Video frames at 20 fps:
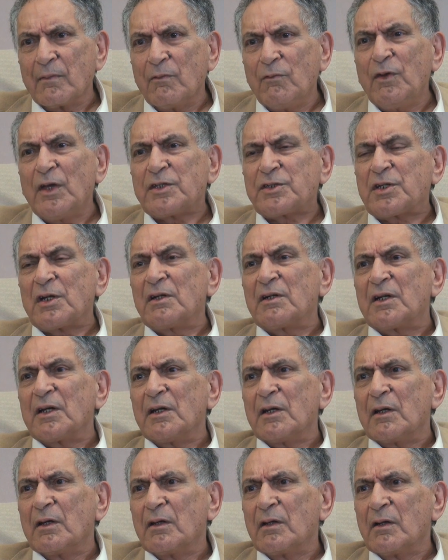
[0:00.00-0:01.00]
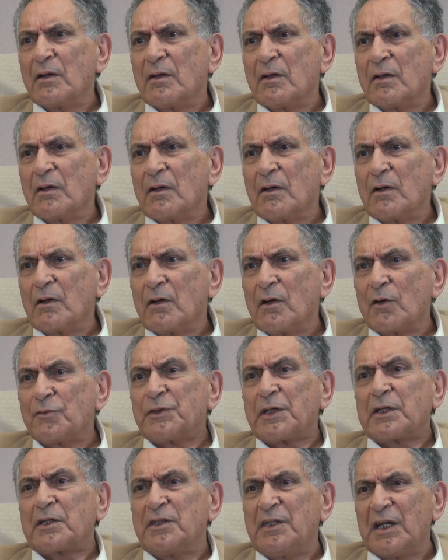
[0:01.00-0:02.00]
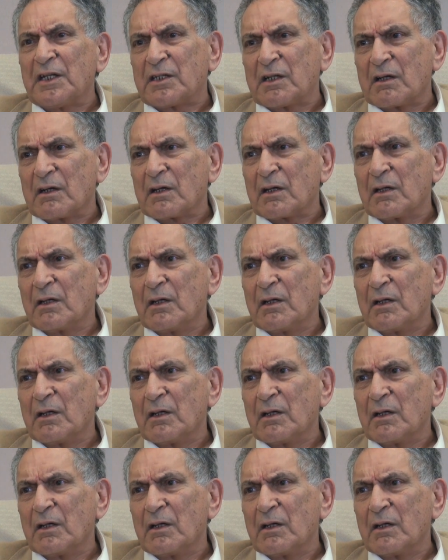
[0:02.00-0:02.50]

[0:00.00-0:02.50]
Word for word: We are children of the Creator